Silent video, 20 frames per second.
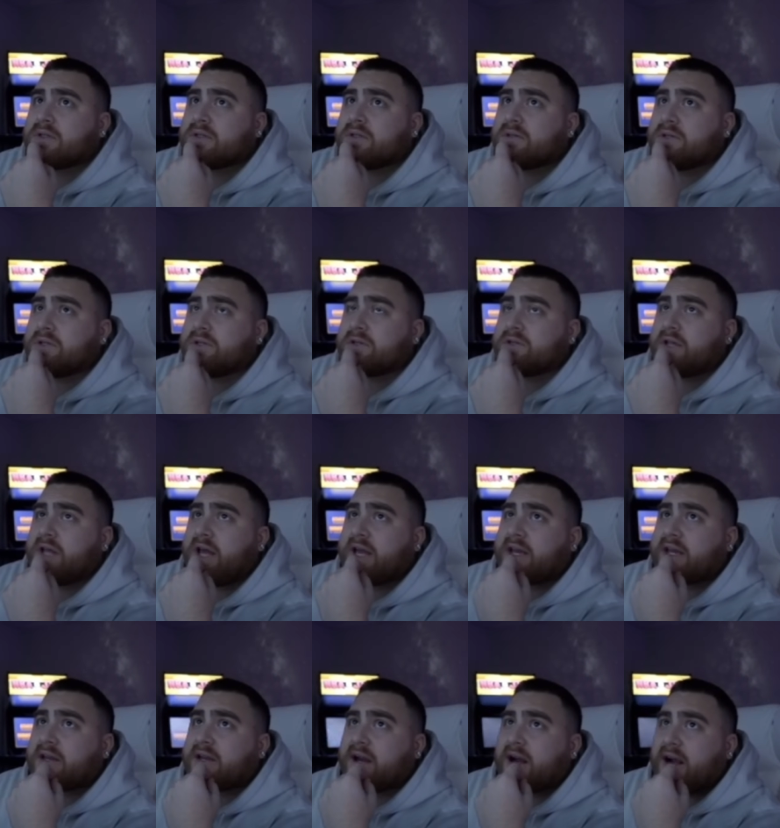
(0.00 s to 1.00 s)
These are like
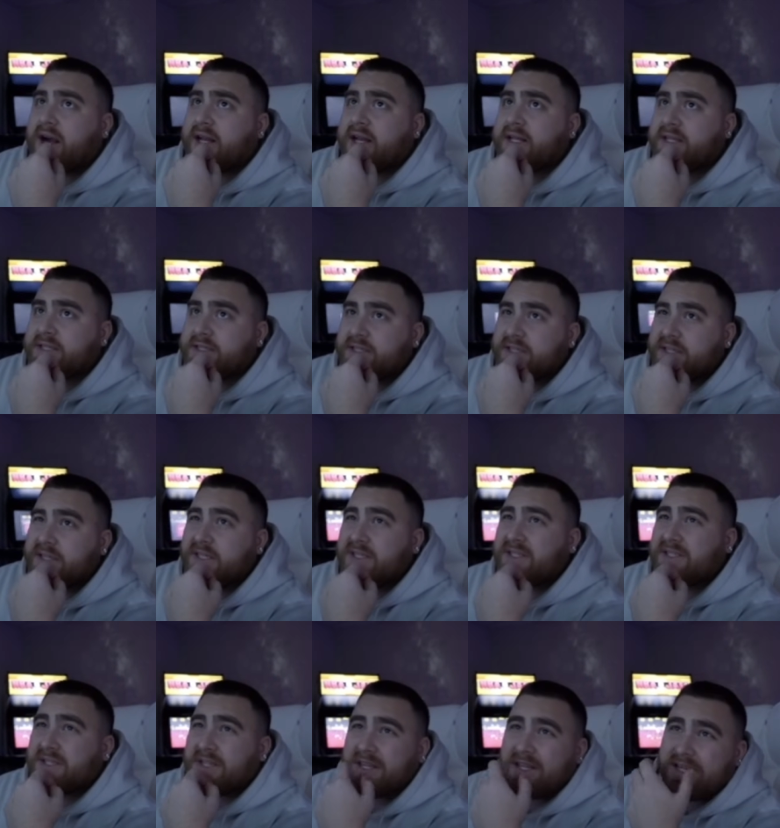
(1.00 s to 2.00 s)
kind of
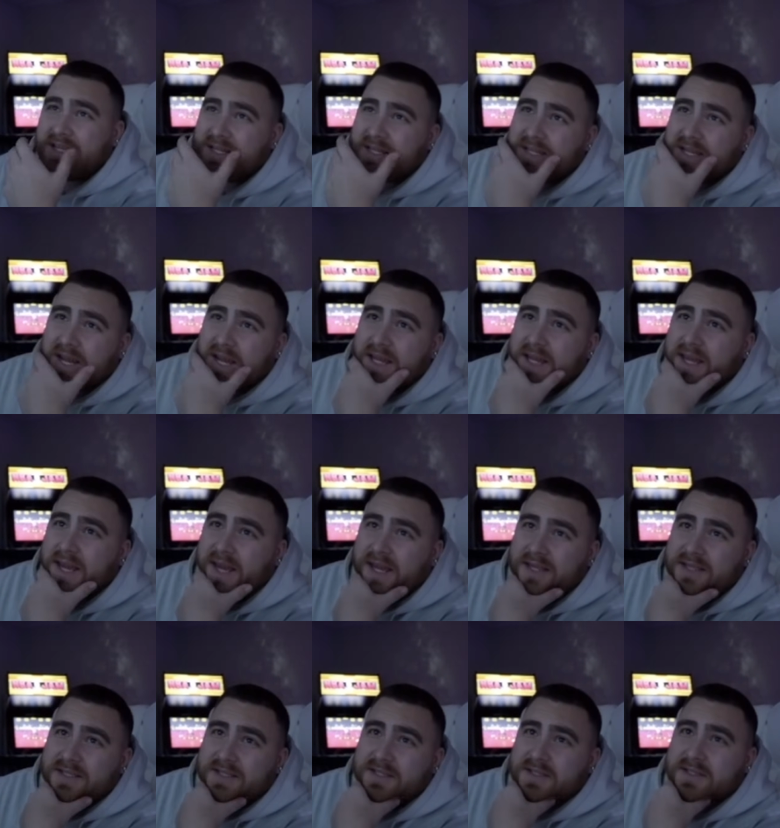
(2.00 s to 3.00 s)
decent, I
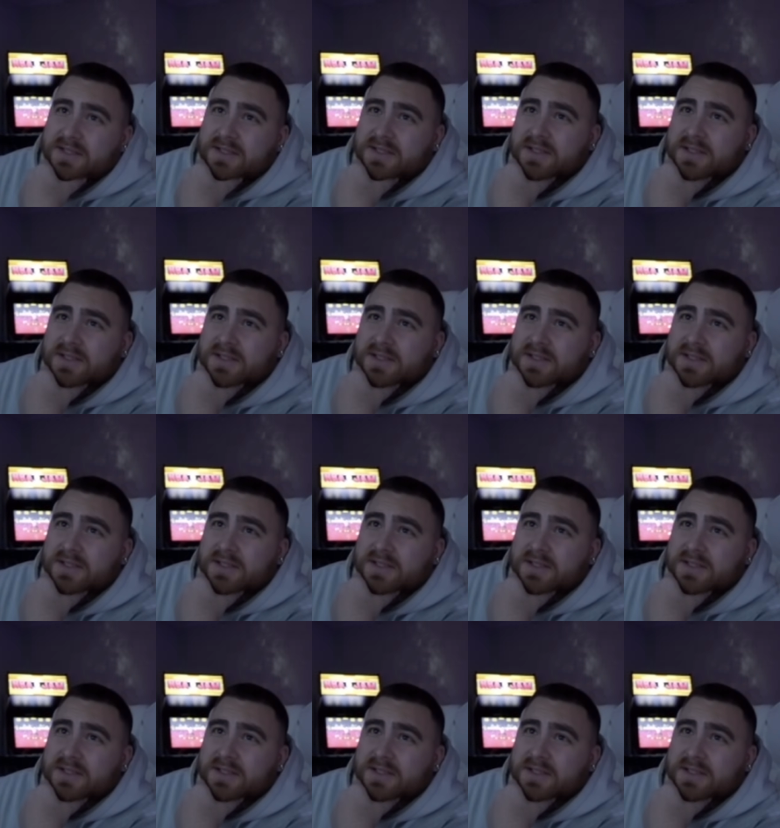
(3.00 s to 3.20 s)
guess.